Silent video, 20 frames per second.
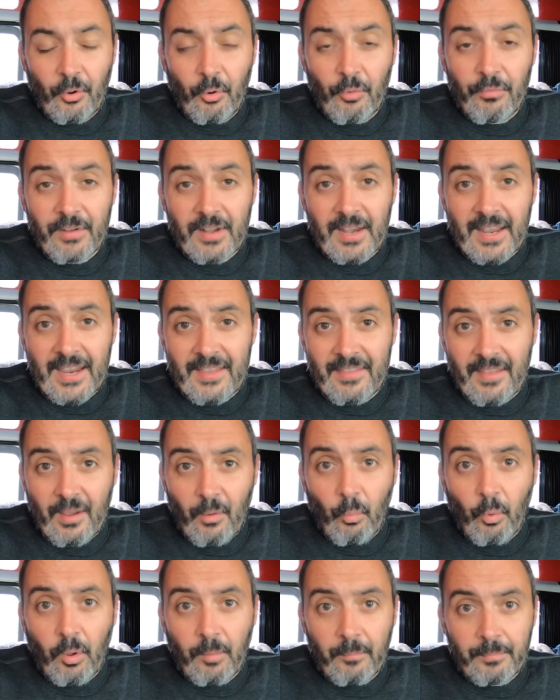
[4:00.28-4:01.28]
overlay that
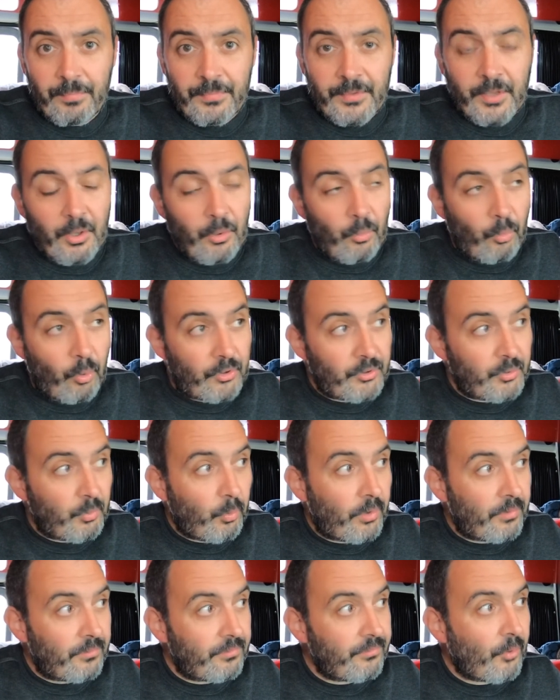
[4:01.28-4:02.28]

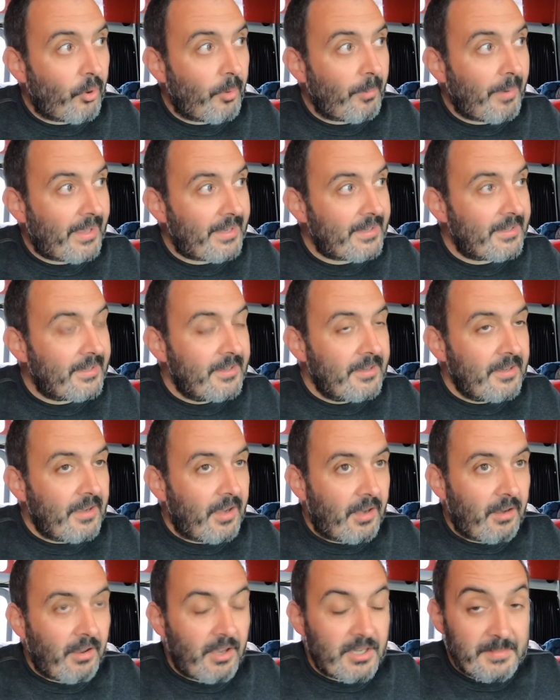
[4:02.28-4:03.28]
one-to-one format
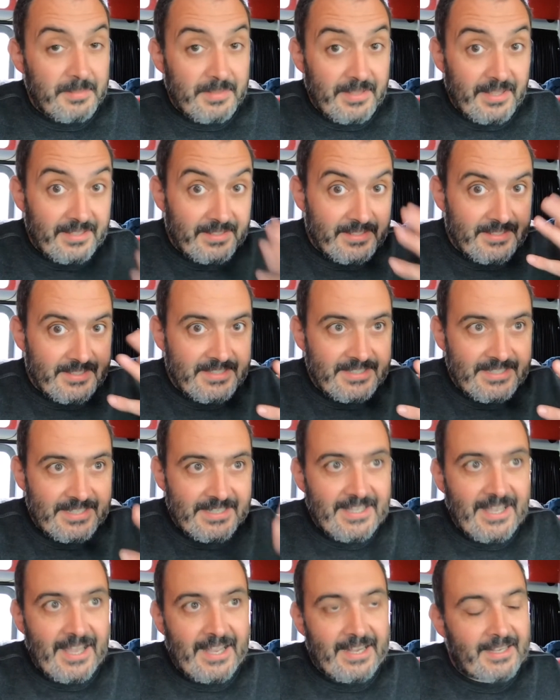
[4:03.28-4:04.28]
allows me then to see
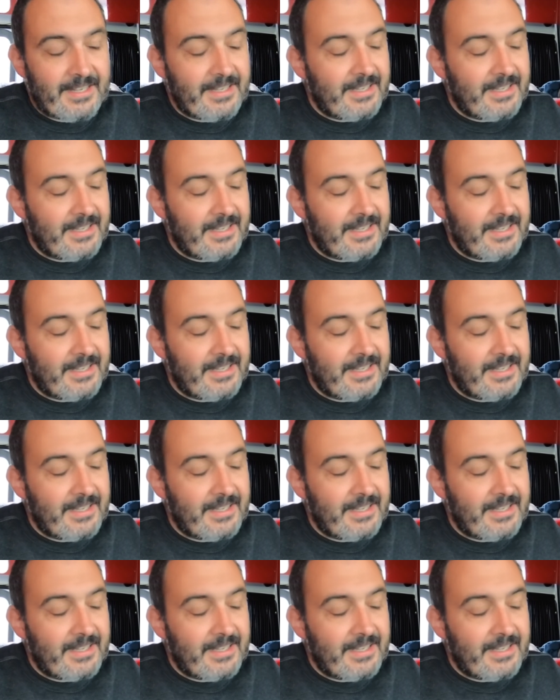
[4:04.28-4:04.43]
that